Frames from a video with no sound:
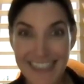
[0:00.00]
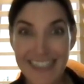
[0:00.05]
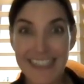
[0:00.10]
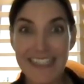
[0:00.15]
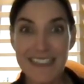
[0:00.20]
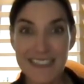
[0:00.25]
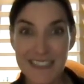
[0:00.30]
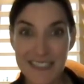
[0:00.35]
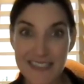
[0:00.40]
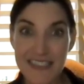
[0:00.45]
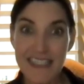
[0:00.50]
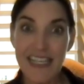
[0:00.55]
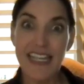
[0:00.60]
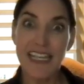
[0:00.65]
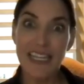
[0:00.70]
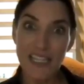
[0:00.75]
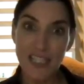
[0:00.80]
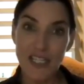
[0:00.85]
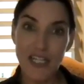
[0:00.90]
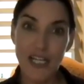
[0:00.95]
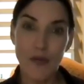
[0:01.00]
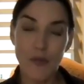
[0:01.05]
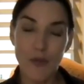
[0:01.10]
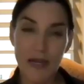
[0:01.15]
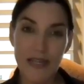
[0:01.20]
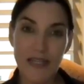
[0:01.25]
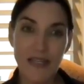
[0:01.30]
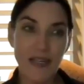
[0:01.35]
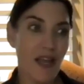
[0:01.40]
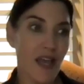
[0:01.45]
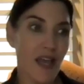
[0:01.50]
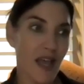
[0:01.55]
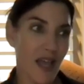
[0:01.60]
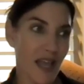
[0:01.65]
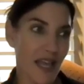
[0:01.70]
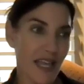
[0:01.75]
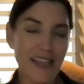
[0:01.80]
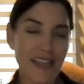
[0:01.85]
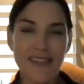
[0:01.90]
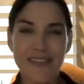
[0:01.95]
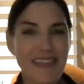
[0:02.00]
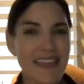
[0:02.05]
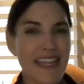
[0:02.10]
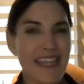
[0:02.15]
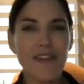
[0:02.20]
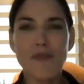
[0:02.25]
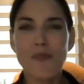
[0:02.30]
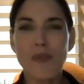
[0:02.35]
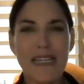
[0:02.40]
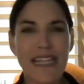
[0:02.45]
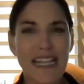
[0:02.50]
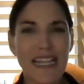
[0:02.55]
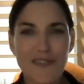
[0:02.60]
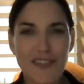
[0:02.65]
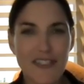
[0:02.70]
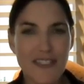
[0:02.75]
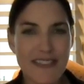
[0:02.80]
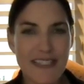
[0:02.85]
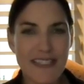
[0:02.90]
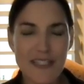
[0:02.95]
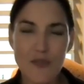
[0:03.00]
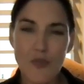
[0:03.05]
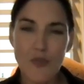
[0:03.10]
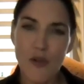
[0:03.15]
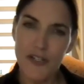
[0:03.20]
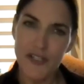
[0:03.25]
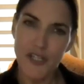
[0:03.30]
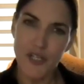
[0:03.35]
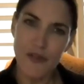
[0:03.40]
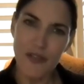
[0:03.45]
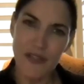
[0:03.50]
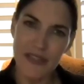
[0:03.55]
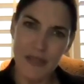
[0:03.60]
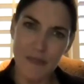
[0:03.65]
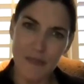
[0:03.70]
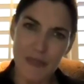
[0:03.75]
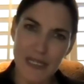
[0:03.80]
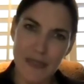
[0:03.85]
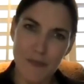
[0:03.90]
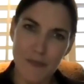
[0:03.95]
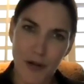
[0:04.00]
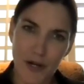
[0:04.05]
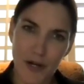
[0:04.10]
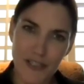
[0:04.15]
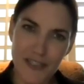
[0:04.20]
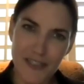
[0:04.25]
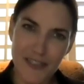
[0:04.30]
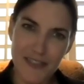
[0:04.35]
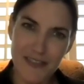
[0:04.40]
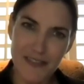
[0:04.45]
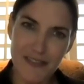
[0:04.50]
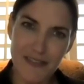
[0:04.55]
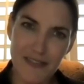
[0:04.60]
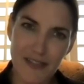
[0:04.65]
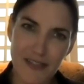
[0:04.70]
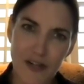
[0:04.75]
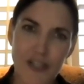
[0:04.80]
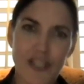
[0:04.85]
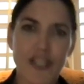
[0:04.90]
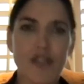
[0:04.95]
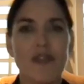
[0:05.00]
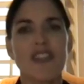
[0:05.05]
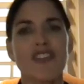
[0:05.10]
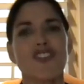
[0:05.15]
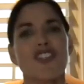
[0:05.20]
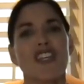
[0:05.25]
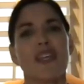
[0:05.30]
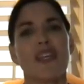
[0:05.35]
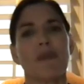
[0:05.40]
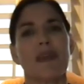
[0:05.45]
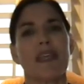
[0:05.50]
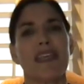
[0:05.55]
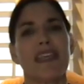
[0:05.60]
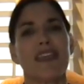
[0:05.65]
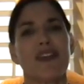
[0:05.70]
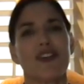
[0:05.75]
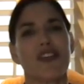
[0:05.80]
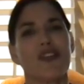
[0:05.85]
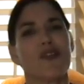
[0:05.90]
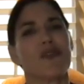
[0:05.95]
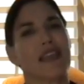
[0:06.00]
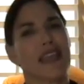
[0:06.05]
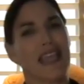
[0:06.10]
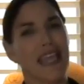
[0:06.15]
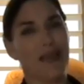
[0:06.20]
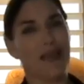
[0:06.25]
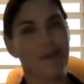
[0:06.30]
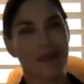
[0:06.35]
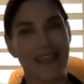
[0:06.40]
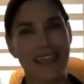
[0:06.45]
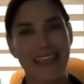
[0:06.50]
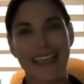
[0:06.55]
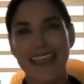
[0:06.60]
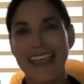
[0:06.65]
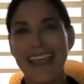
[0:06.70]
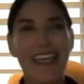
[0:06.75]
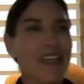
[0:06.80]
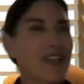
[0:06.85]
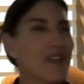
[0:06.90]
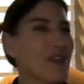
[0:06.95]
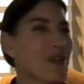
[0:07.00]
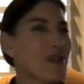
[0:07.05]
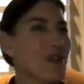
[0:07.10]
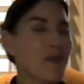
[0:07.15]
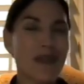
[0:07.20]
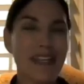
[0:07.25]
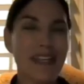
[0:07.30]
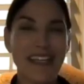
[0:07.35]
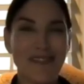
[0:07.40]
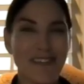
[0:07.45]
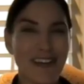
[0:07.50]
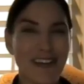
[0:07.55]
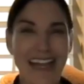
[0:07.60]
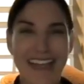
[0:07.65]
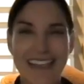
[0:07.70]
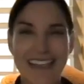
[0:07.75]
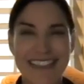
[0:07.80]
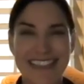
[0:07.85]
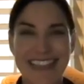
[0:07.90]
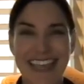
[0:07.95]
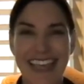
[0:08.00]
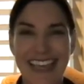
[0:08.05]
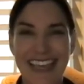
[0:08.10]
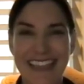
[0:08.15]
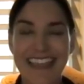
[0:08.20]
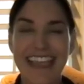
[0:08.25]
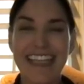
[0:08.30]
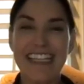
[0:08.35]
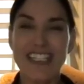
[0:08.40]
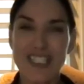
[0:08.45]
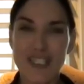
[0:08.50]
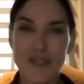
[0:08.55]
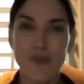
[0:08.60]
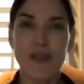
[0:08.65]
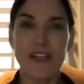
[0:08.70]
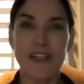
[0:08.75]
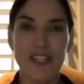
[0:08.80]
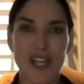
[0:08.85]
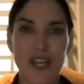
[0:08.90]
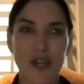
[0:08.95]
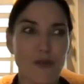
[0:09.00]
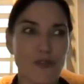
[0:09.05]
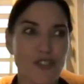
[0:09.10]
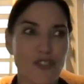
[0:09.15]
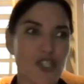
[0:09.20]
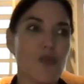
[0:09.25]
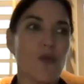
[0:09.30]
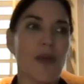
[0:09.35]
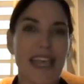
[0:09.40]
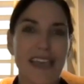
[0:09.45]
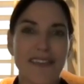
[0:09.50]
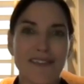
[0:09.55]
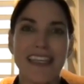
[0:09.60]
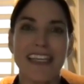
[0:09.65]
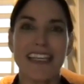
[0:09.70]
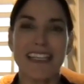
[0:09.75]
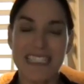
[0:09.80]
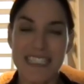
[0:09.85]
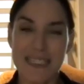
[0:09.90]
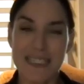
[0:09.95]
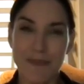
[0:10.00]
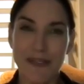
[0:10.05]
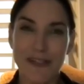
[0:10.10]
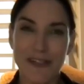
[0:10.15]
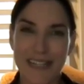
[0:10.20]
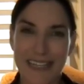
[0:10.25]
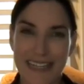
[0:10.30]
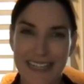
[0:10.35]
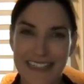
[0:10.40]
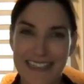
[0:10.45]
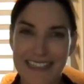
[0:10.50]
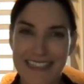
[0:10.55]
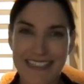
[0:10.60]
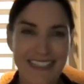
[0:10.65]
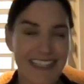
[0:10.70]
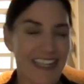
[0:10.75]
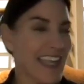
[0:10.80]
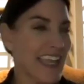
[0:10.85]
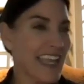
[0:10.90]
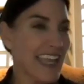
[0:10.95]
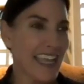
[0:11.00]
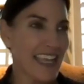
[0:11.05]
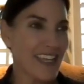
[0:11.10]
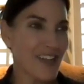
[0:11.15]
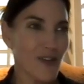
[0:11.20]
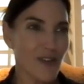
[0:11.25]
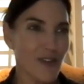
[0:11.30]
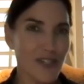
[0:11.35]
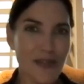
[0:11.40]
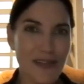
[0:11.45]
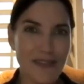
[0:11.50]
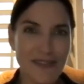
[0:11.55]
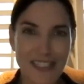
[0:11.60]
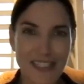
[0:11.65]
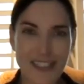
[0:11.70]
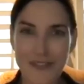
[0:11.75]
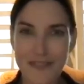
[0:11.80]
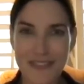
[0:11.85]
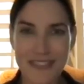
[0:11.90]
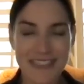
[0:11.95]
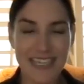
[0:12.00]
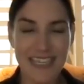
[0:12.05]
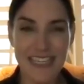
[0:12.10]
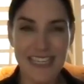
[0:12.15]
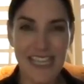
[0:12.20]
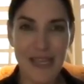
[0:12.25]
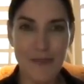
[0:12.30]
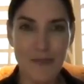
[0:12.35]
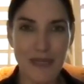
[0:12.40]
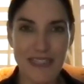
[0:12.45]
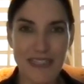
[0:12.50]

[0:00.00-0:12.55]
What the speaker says: to say, you know what, nobody ever says, well, are you the limited partner? Are you the GP? Are you the KP? Nobody ever asks that. They just want to know, do you have the experience? And all you have to do is say, yeah, my